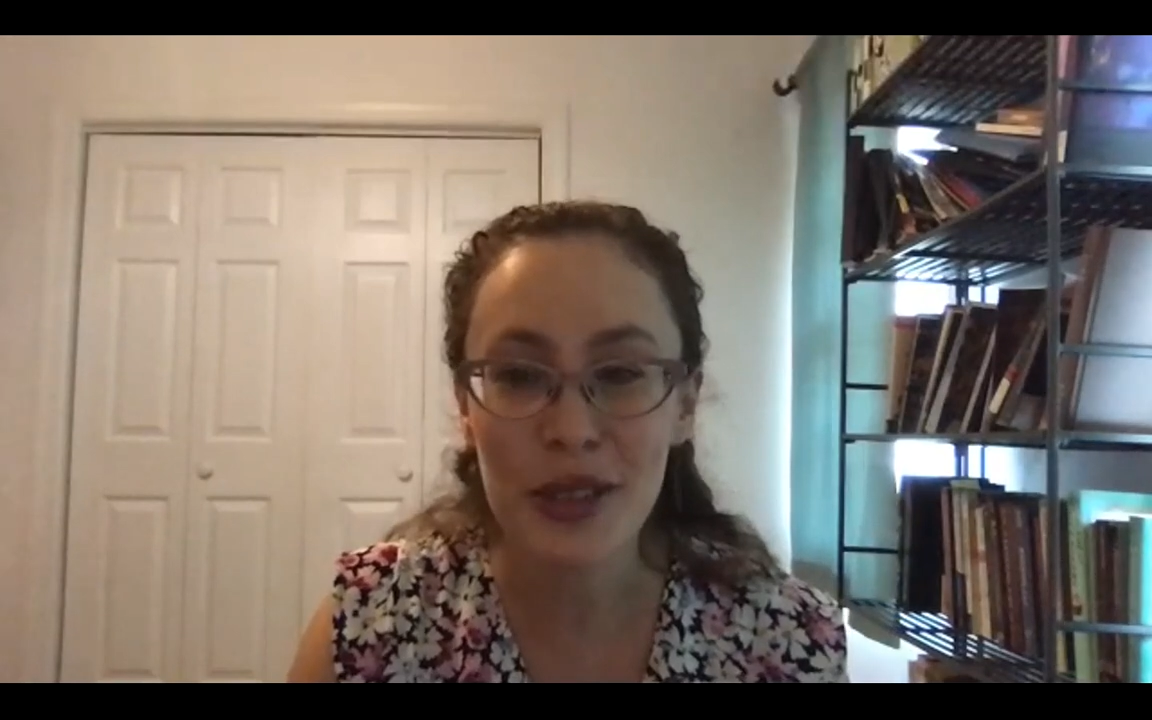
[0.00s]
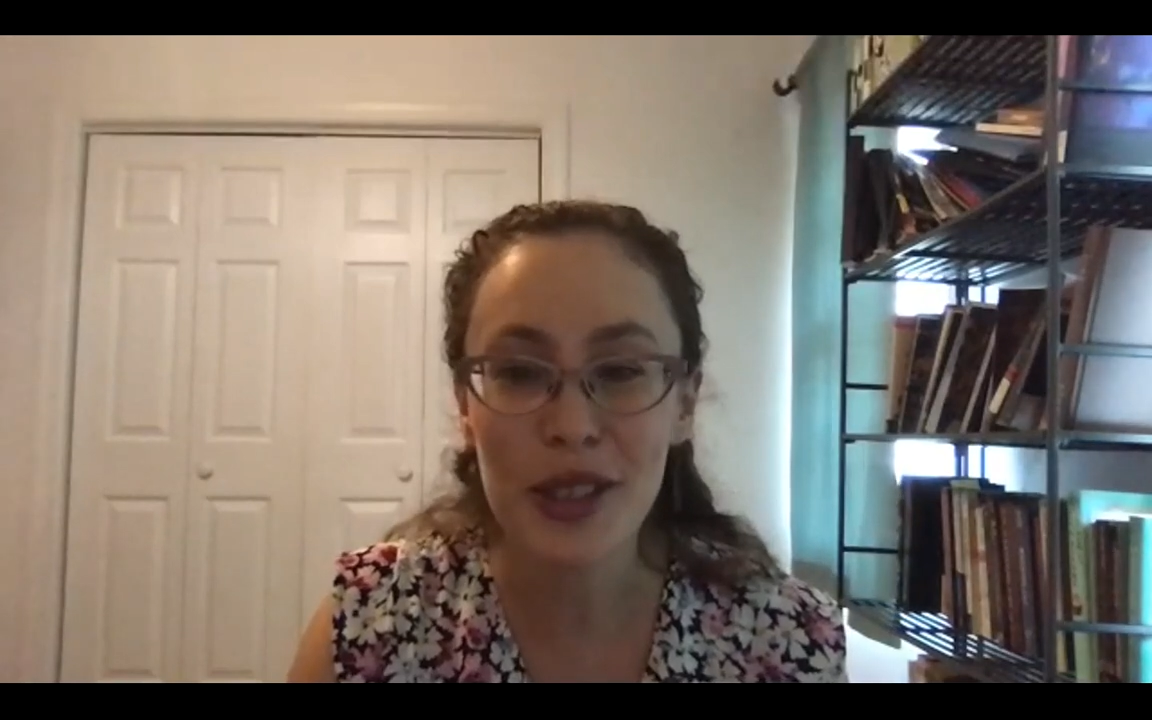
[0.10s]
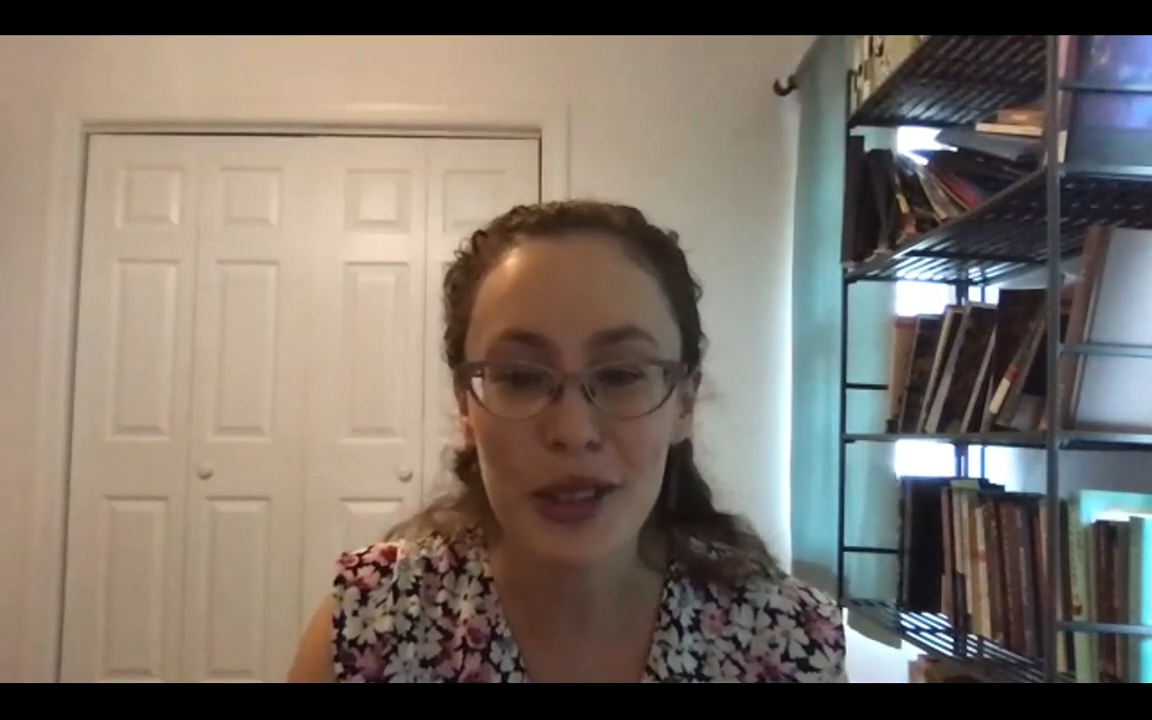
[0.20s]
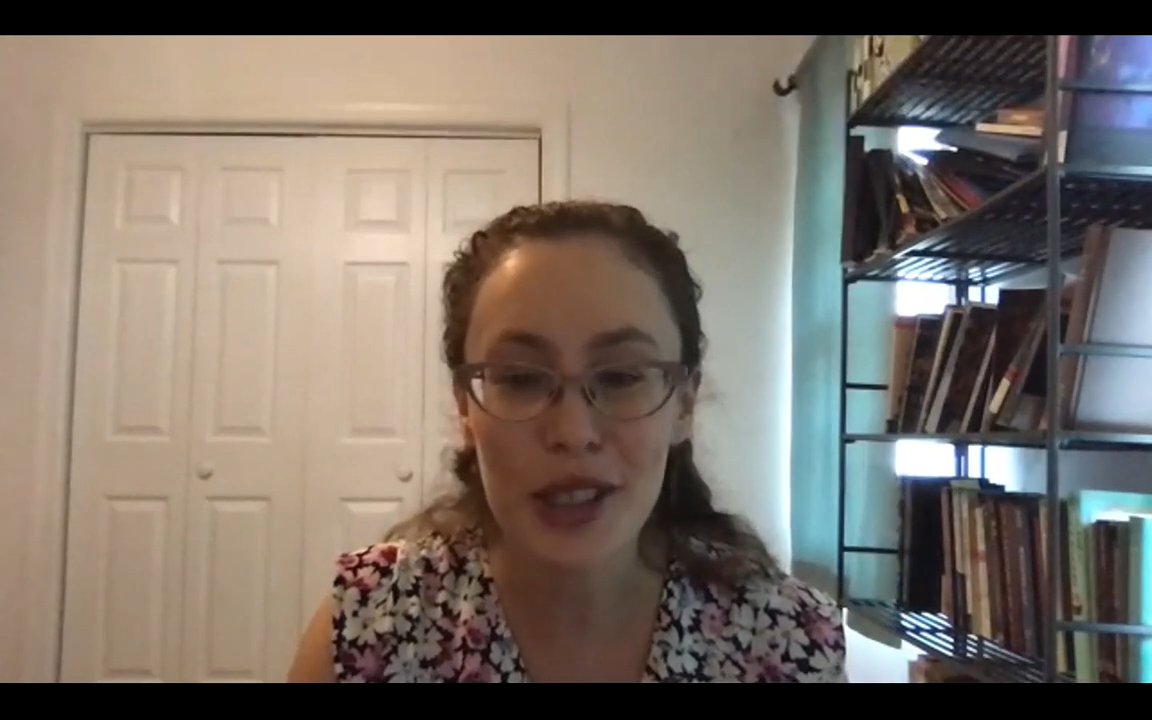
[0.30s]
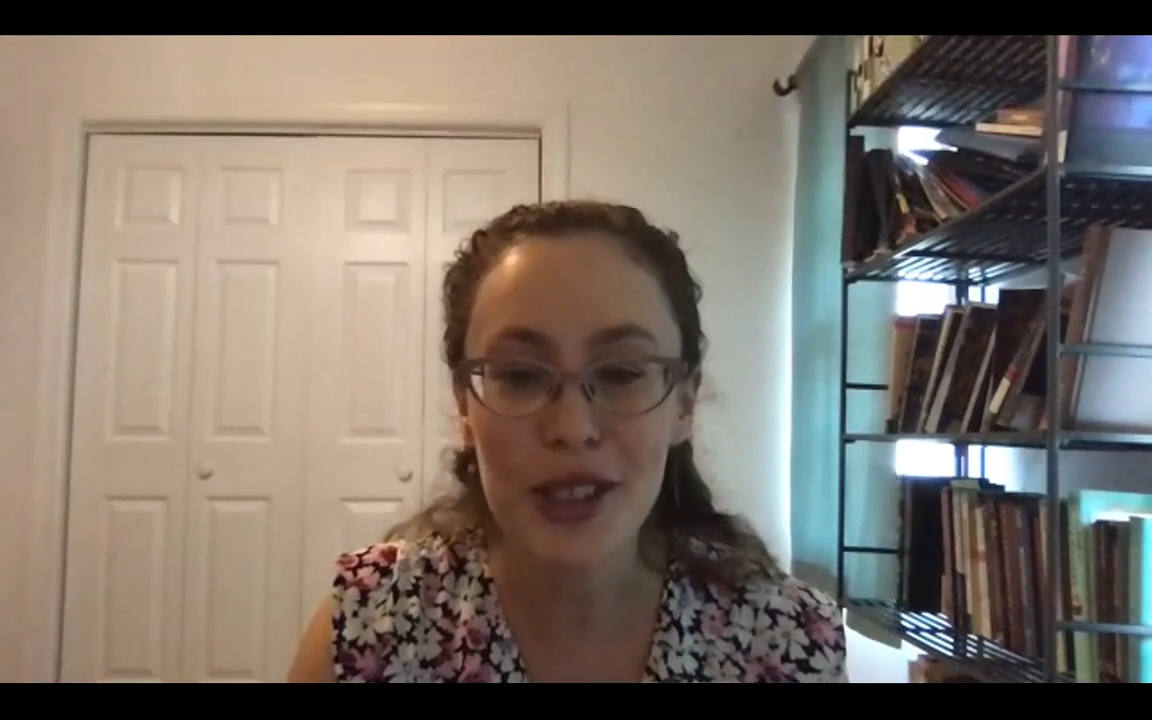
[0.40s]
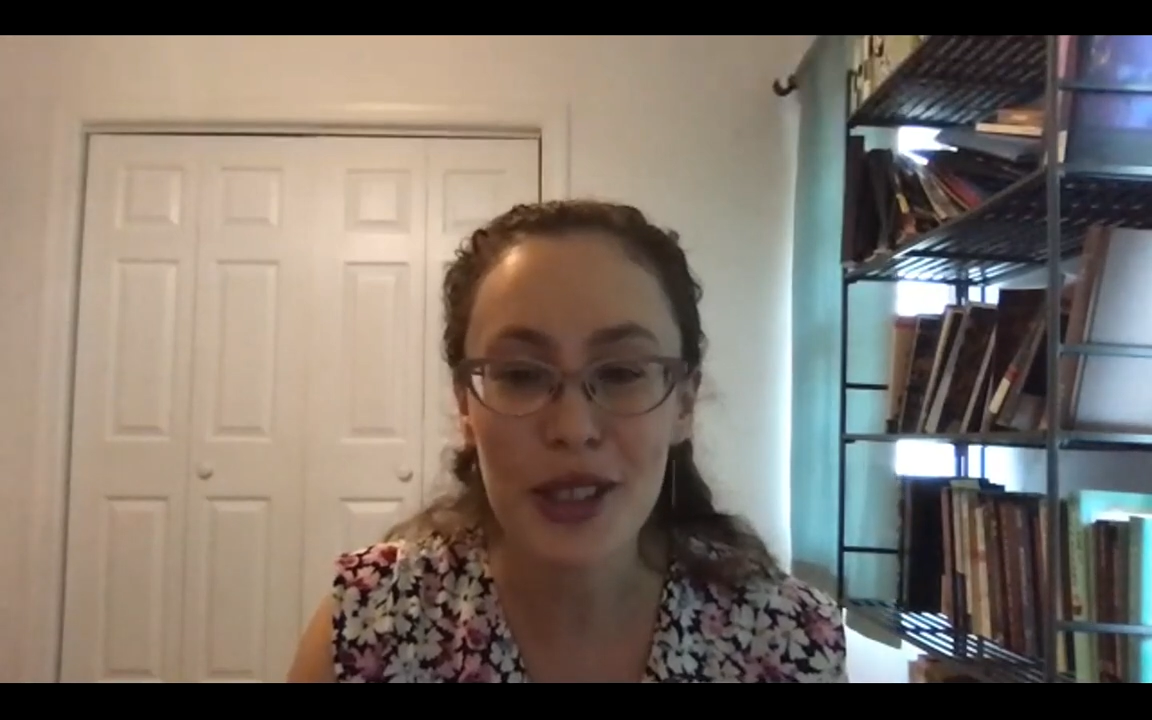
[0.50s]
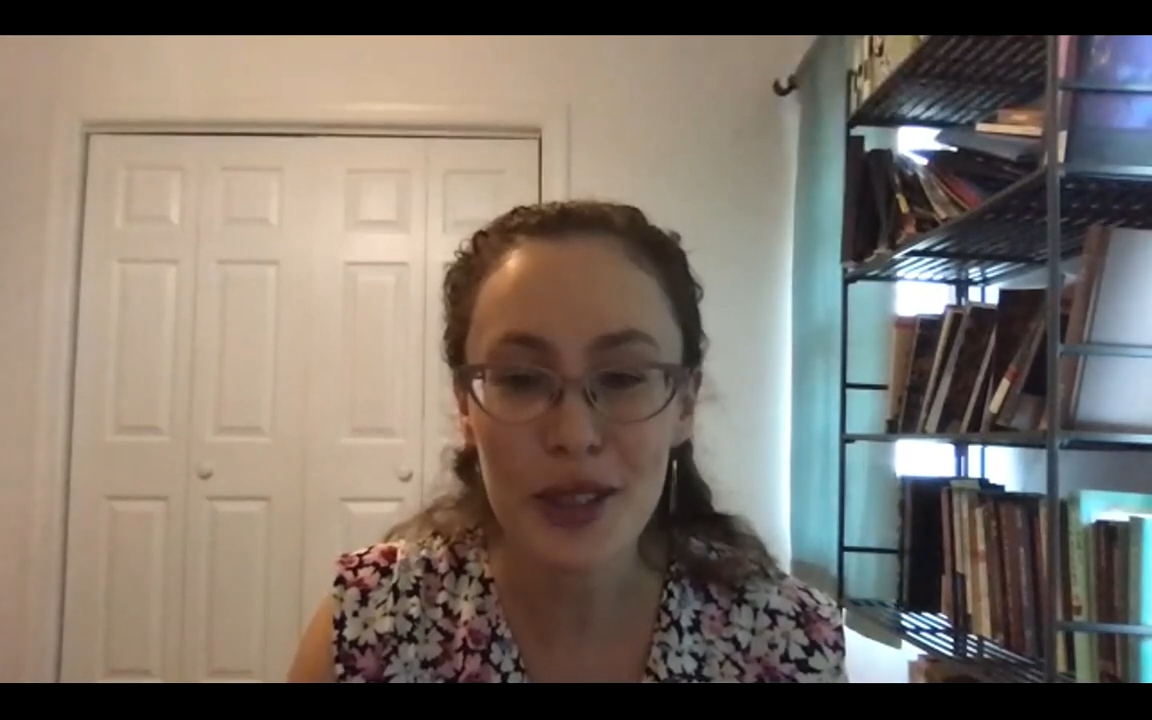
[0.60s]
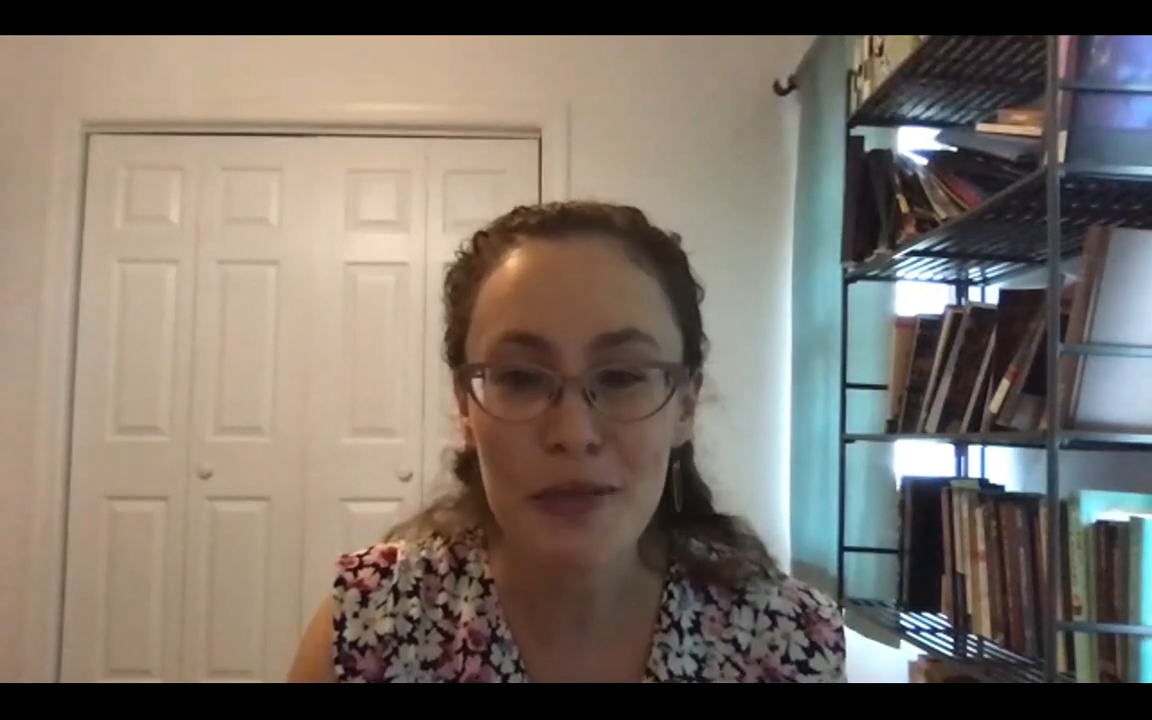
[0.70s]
students who